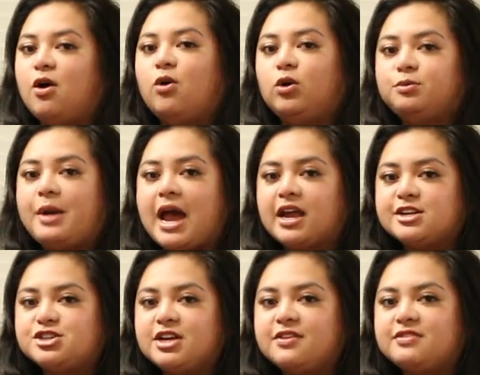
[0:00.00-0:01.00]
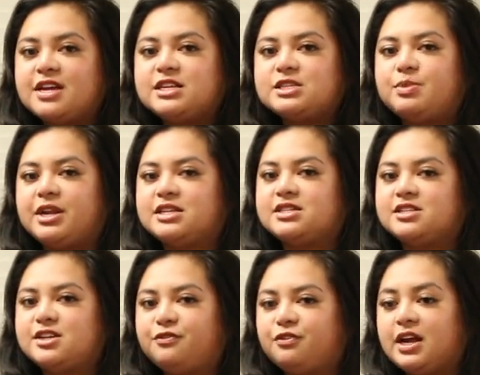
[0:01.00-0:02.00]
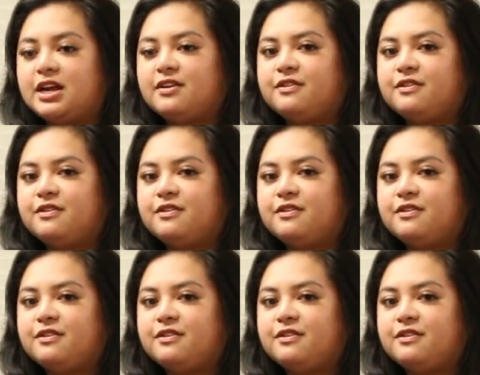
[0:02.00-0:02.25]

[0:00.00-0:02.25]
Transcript: old packaging of this, but it's a different